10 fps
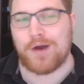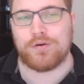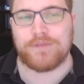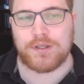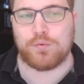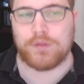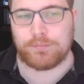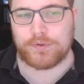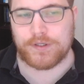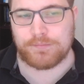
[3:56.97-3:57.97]
out of
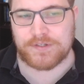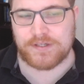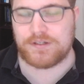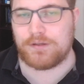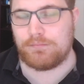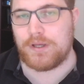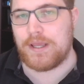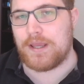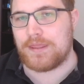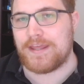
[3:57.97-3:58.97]
equilibrium system
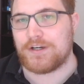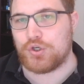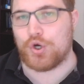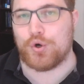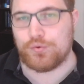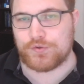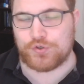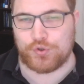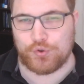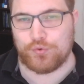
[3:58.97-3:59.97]
that goes
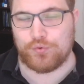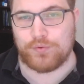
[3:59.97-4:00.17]
to